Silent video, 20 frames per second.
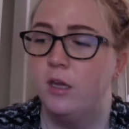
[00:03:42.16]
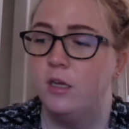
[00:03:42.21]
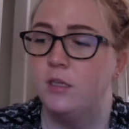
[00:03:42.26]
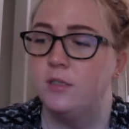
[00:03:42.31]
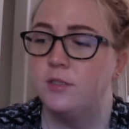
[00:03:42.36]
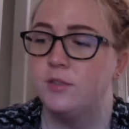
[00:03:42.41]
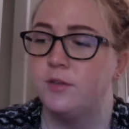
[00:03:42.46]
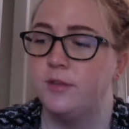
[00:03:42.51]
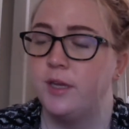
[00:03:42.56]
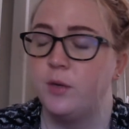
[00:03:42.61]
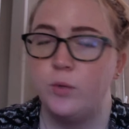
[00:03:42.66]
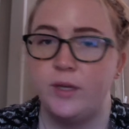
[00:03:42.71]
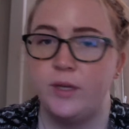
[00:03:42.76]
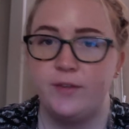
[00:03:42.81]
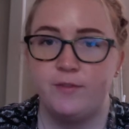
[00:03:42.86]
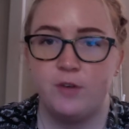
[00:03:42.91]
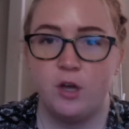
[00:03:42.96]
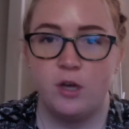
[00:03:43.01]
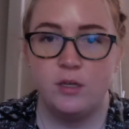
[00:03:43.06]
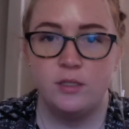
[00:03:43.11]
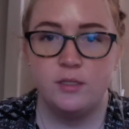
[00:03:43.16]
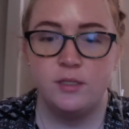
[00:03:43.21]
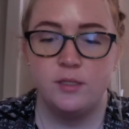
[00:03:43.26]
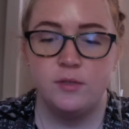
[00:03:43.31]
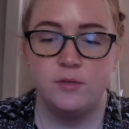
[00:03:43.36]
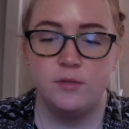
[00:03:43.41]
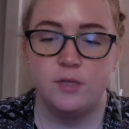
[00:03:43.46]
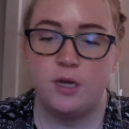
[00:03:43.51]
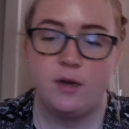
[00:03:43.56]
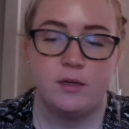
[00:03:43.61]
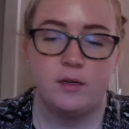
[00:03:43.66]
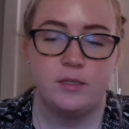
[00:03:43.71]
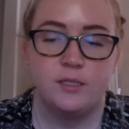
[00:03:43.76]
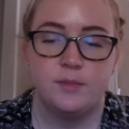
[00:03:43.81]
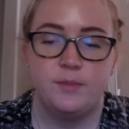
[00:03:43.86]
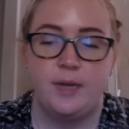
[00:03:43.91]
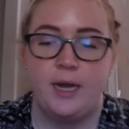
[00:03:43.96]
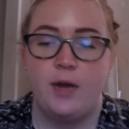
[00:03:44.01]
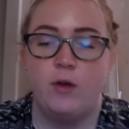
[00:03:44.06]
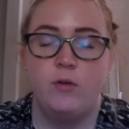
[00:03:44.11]
So then we've also talked
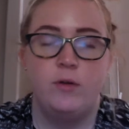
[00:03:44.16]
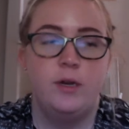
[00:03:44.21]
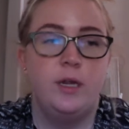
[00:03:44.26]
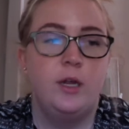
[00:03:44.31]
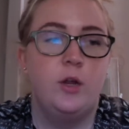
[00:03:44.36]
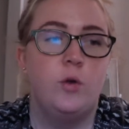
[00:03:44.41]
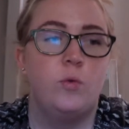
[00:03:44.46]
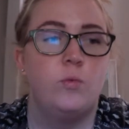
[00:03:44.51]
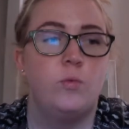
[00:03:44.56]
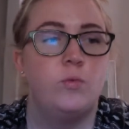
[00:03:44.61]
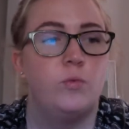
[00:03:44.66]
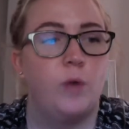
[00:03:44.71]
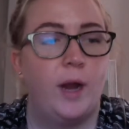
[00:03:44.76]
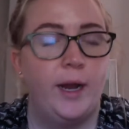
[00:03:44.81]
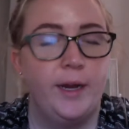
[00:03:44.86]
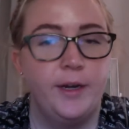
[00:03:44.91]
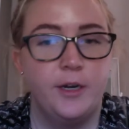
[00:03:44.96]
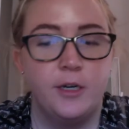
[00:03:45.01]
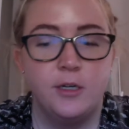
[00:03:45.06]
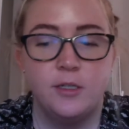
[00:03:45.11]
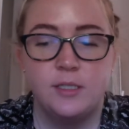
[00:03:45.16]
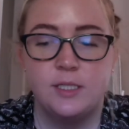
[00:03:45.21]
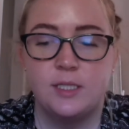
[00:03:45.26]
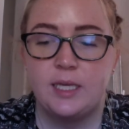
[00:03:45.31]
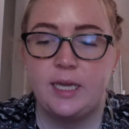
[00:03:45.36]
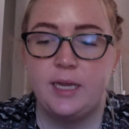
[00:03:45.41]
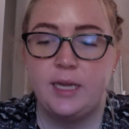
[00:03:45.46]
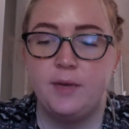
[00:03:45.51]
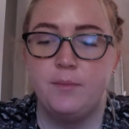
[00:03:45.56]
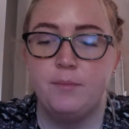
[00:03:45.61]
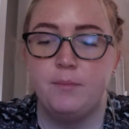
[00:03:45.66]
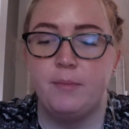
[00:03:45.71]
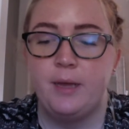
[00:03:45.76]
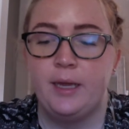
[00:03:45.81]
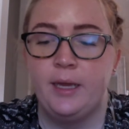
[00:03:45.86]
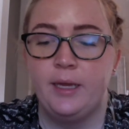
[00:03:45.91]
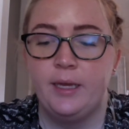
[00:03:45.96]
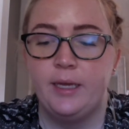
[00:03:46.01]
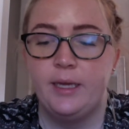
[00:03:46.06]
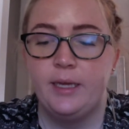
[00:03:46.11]
about writers can
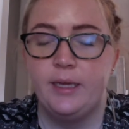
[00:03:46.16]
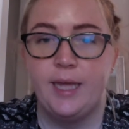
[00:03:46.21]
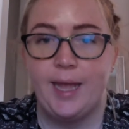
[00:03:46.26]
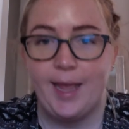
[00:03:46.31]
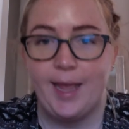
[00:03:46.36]
make